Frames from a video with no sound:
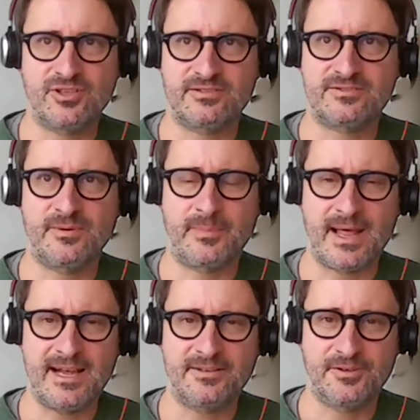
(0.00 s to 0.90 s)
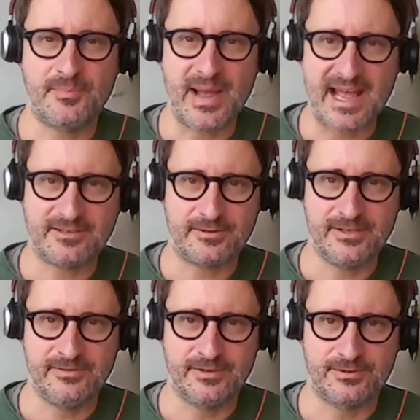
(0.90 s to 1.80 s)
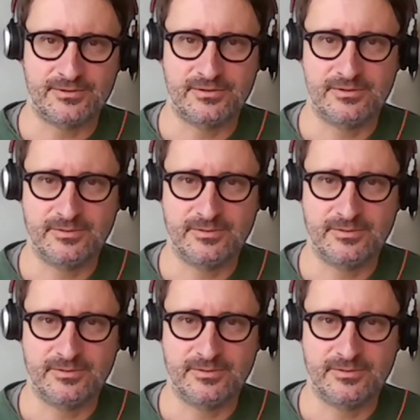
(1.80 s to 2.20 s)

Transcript: just reply to the bad reviews.